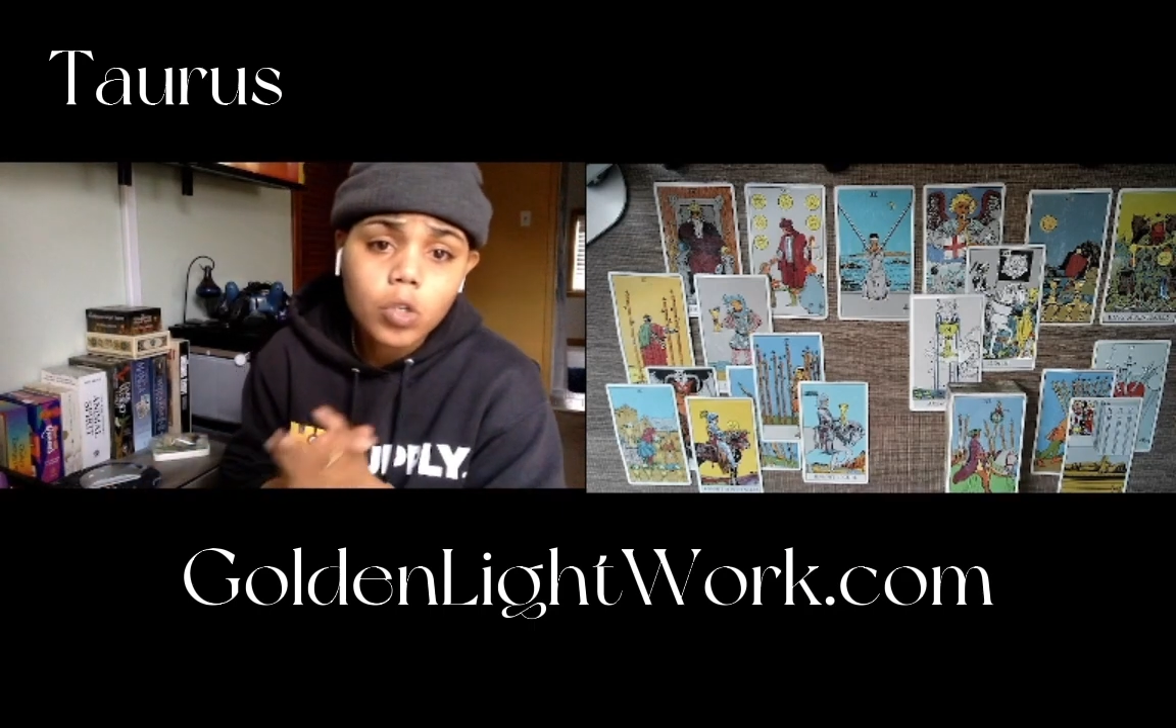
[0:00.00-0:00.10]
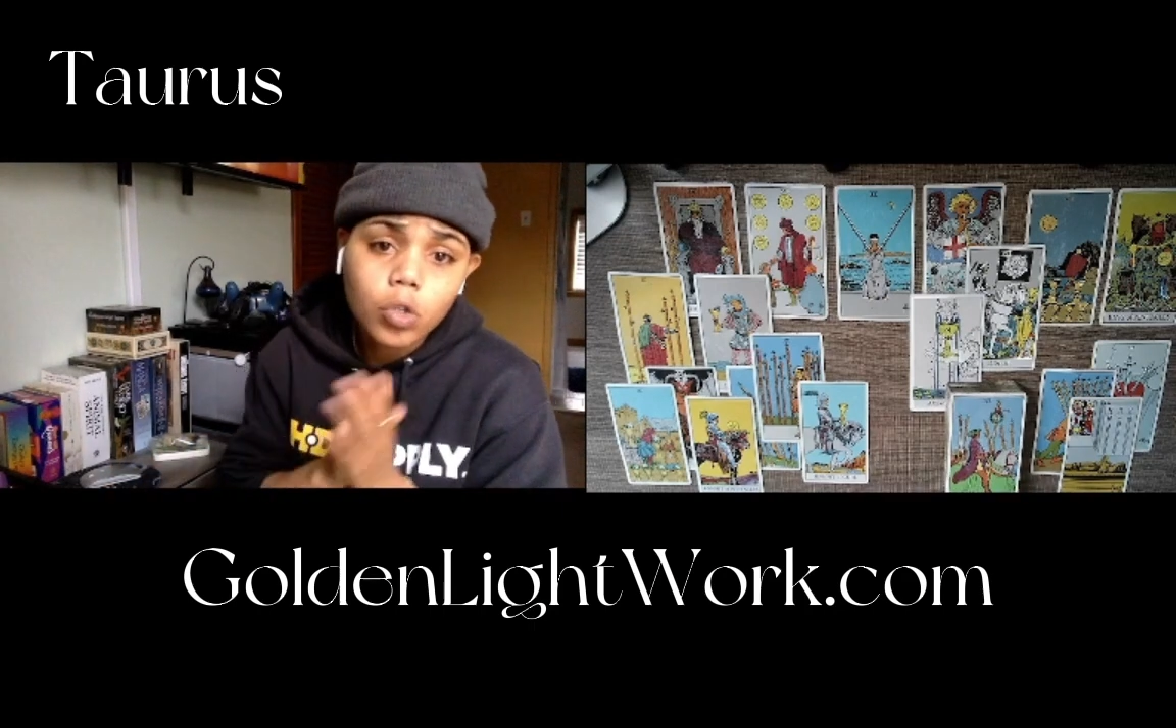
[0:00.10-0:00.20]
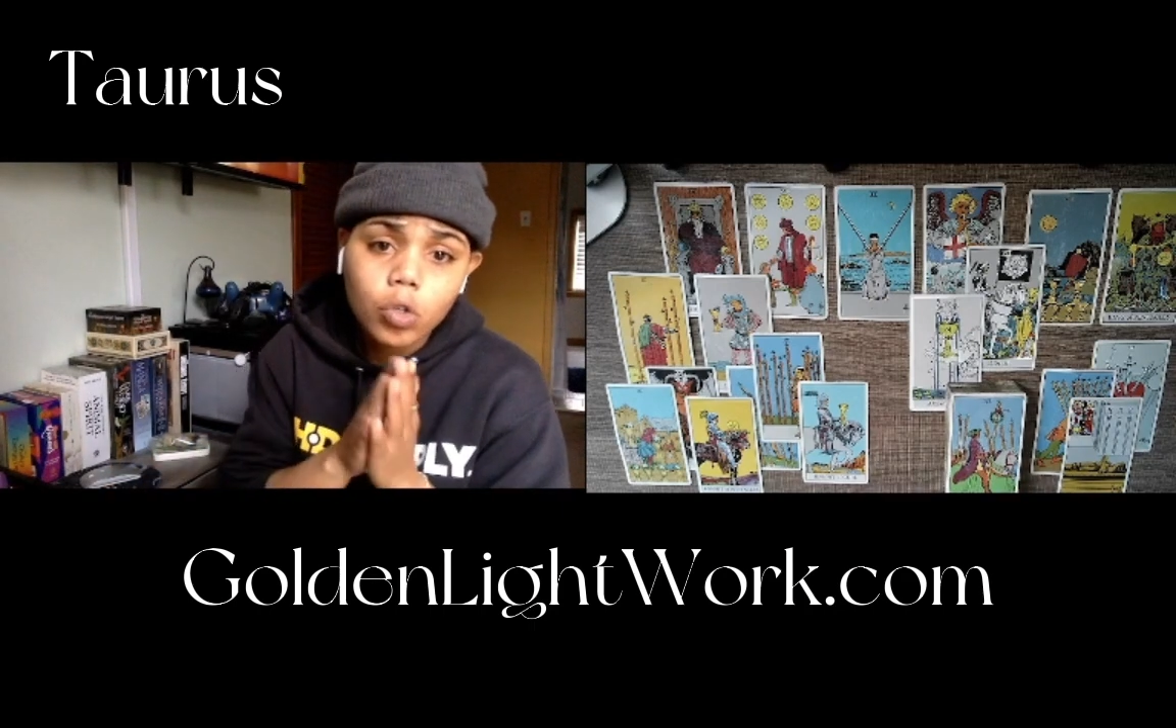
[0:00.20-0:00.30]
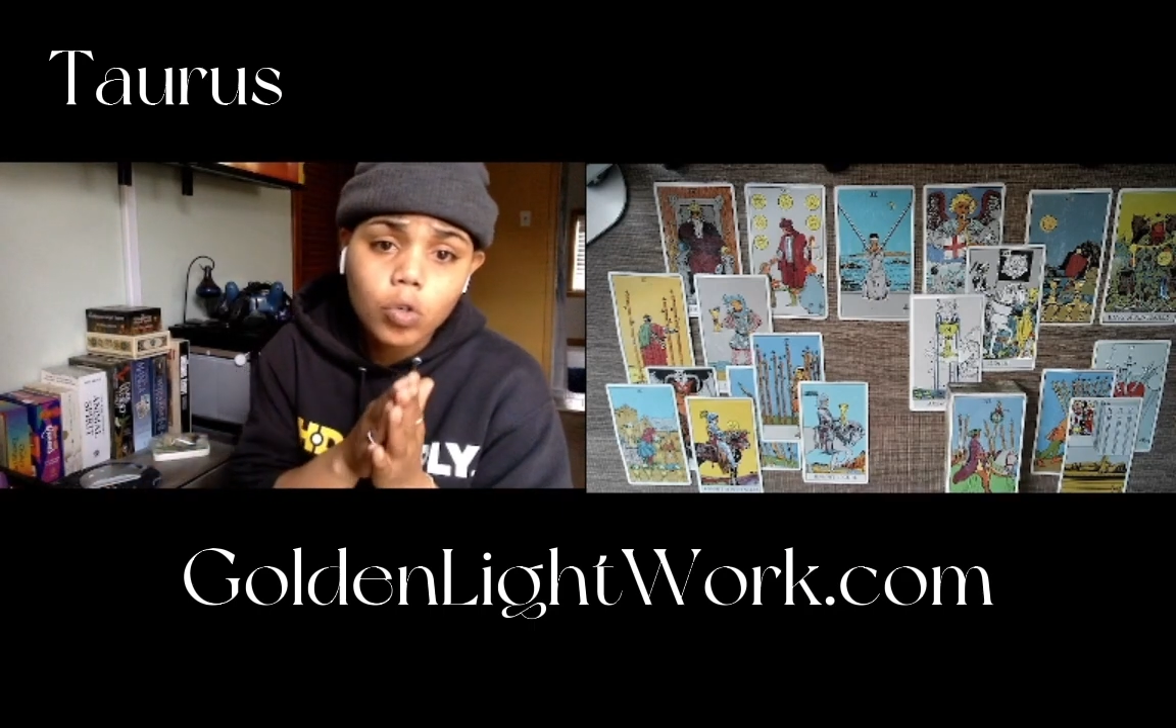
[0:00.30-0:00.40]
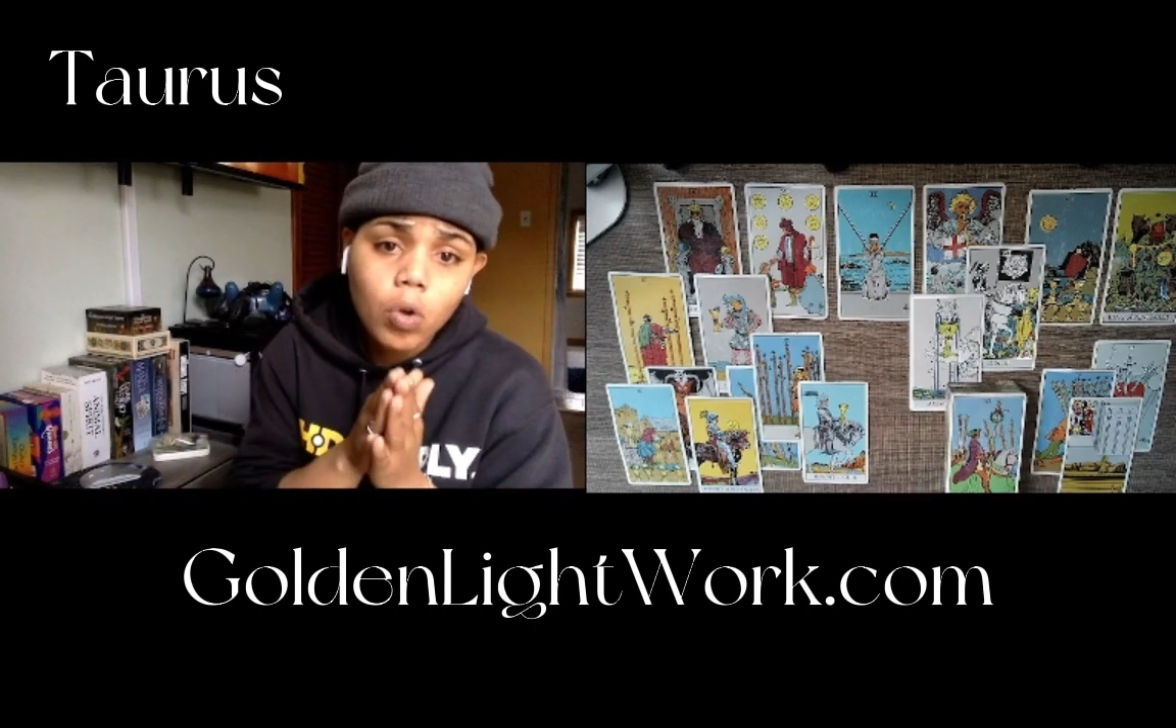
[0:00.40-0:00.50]
so
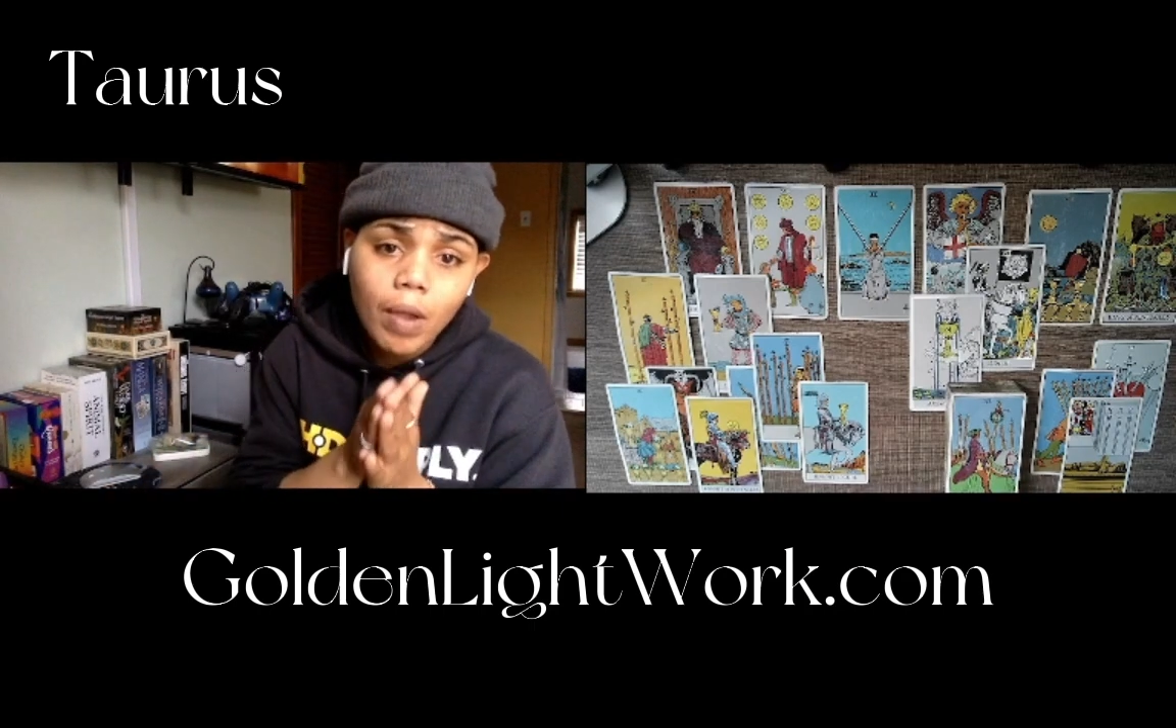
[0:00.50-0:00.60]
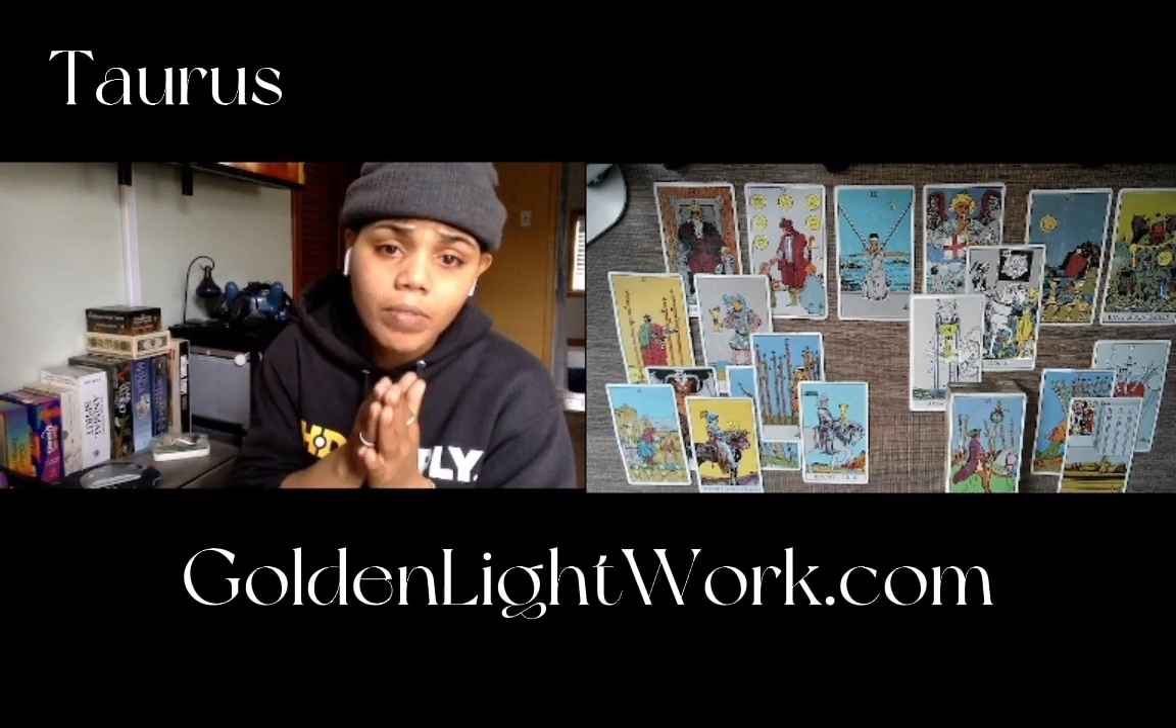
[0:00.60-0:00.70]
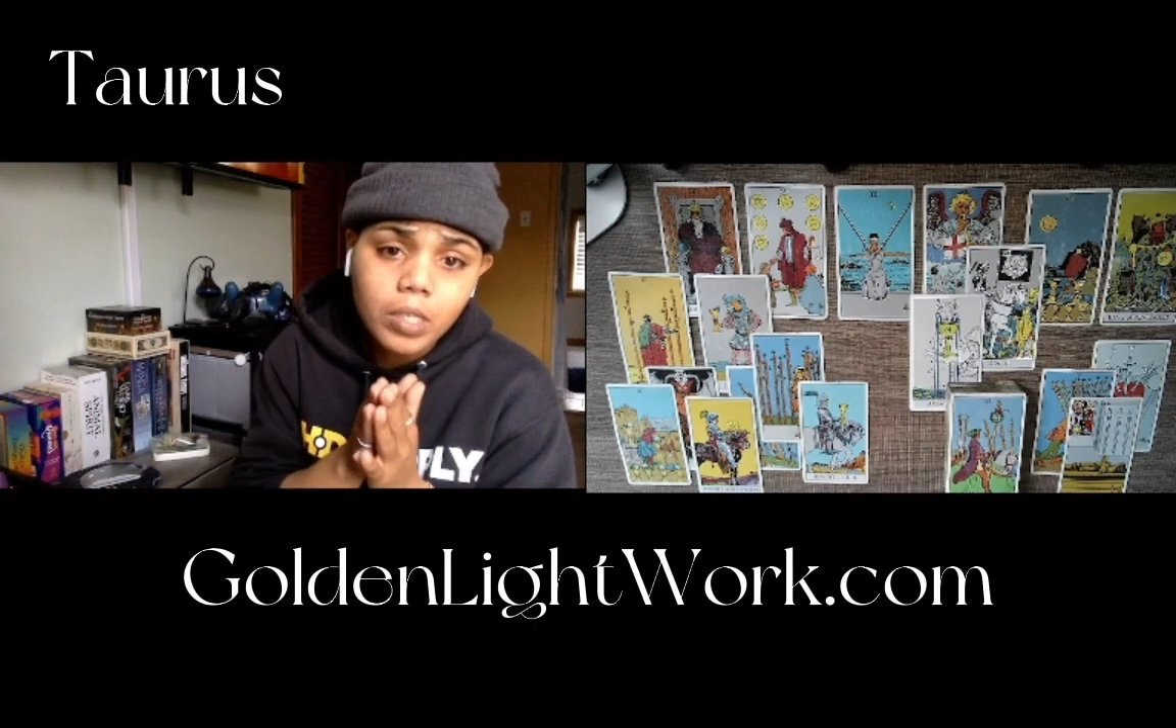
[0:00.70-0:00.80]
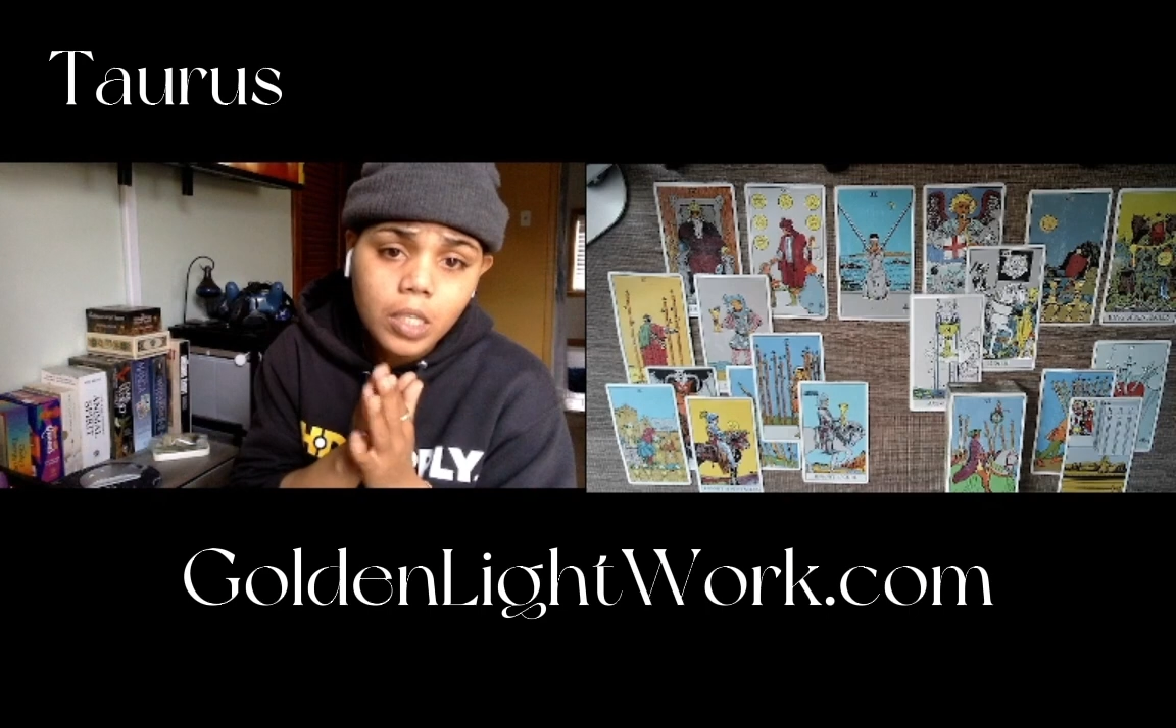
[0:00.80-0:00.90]
you don't have to